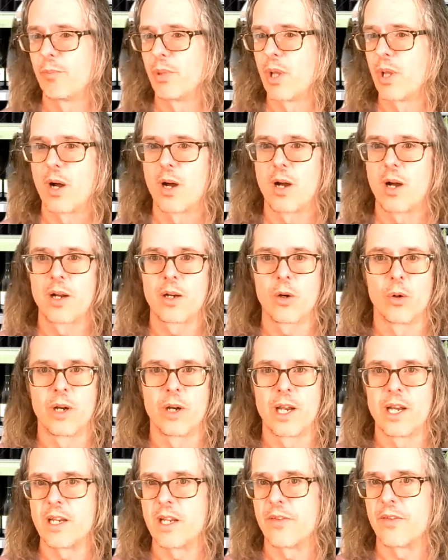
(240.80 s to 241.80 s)
blog or
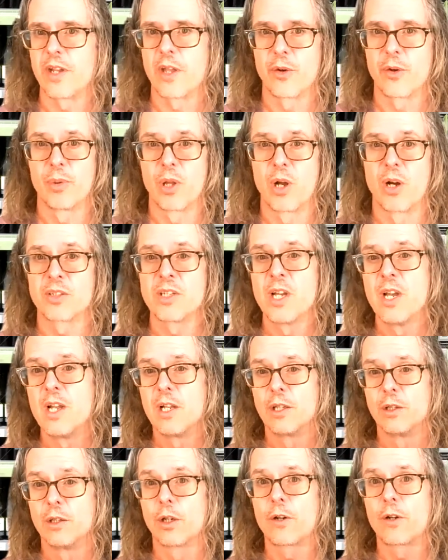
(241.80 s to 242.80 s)
any of the other blogs.
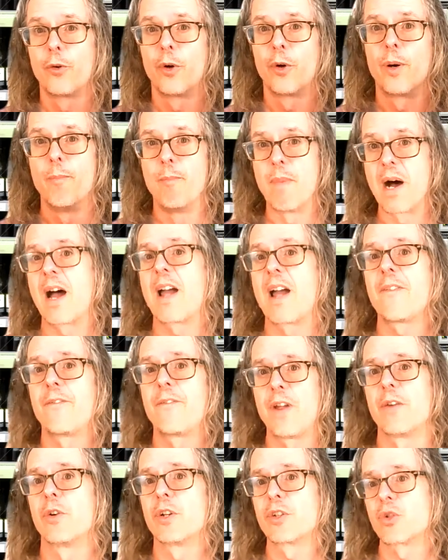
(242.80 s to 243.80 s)
Look for my
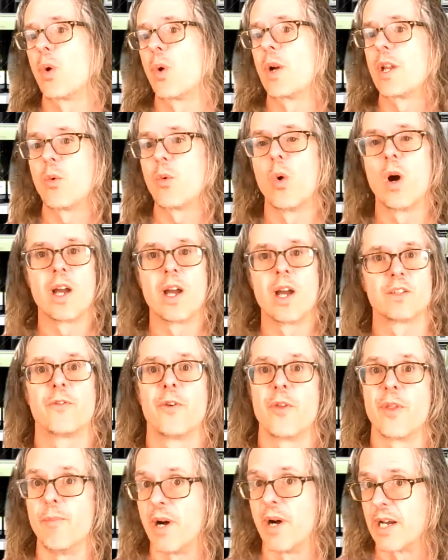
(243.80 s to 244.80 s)
favorite 20 wines for
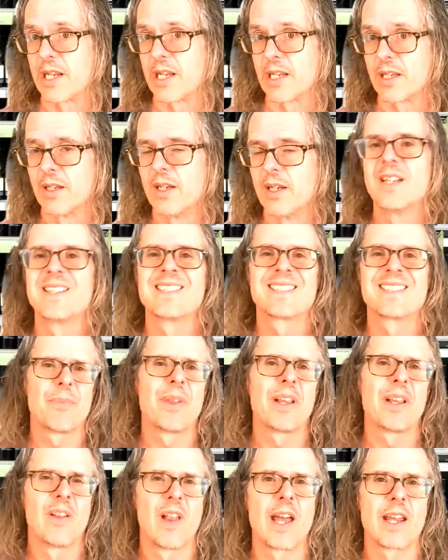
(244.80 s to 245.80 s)
the money,
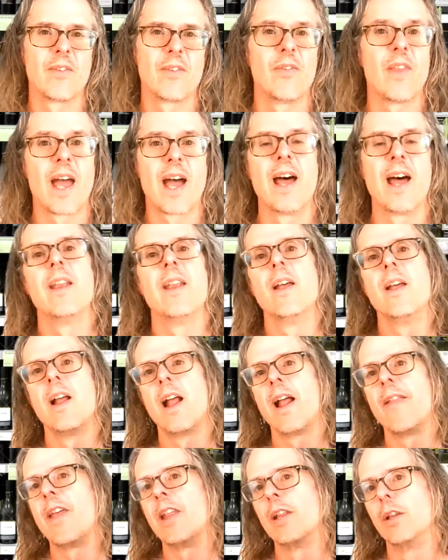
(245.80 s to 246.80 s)
something like that.
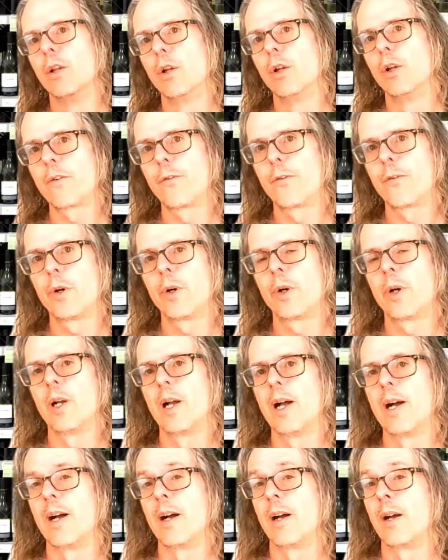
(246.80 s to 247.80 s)
And then look for
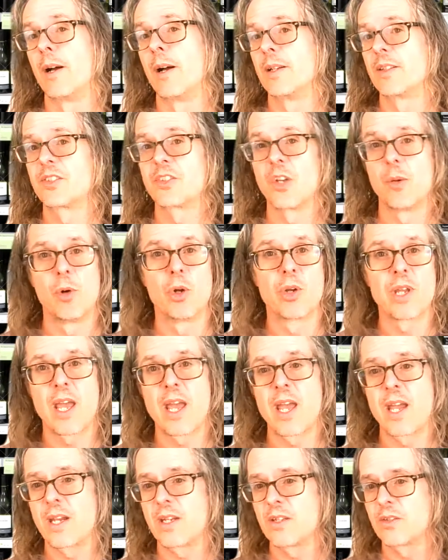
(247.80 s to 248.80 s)
uh,
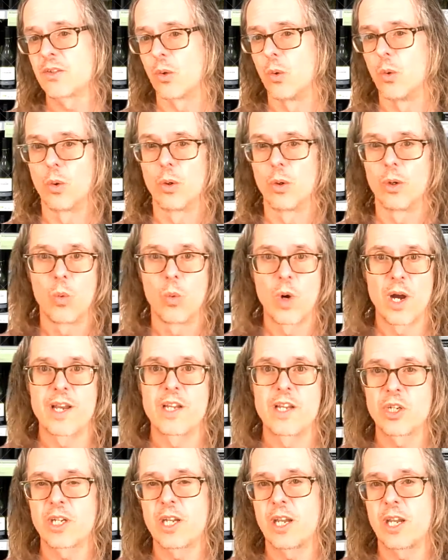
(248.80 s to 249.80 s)
sommeliers or wine
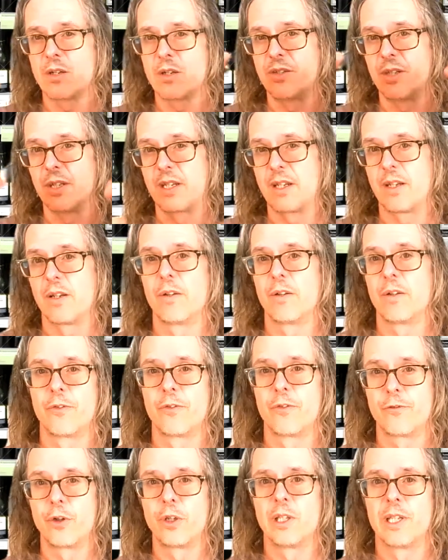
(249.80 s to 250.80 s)
educators that give
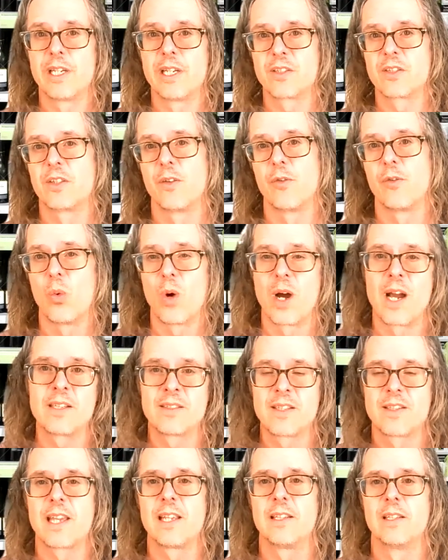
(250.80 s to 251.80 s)
full lists of the wines
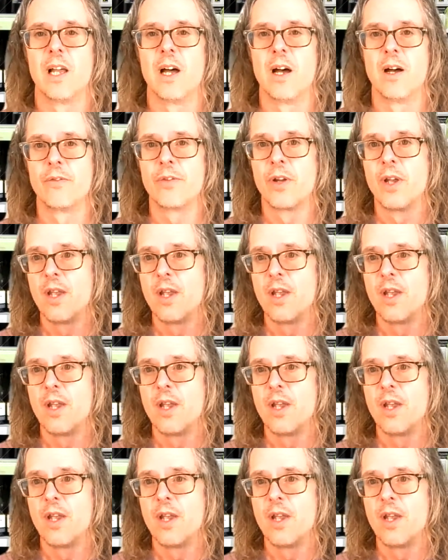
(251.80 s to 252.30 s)
that they love,